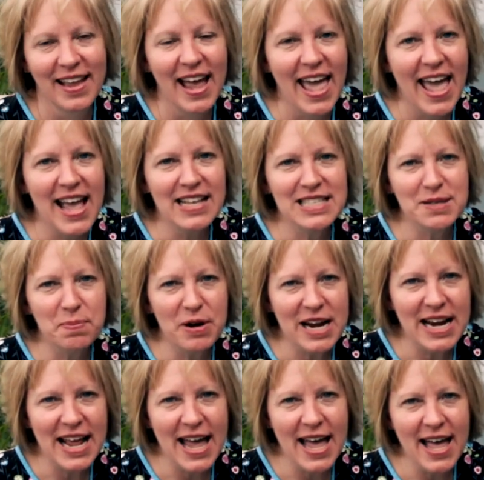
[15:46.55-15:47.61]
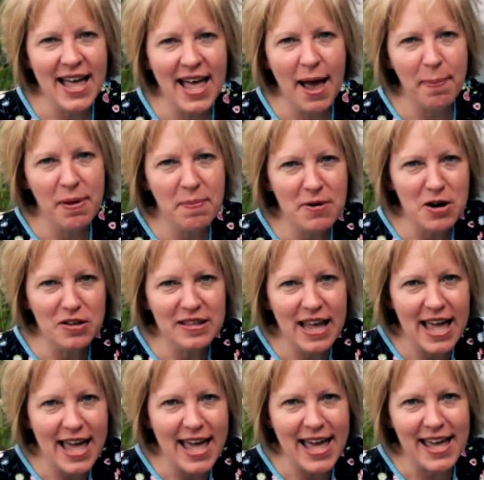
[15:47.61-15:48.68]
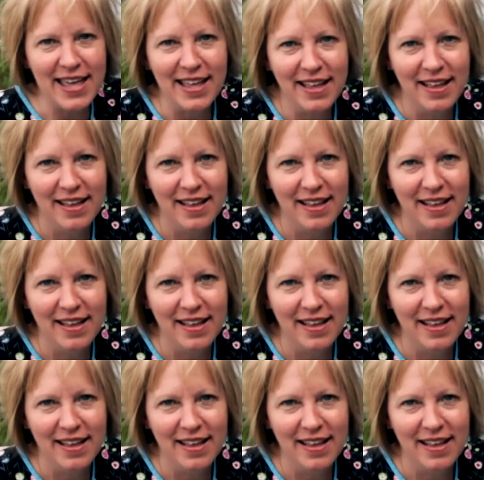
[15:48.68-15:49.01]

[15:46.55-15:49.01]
Hey, Sabrina! Happy birthday!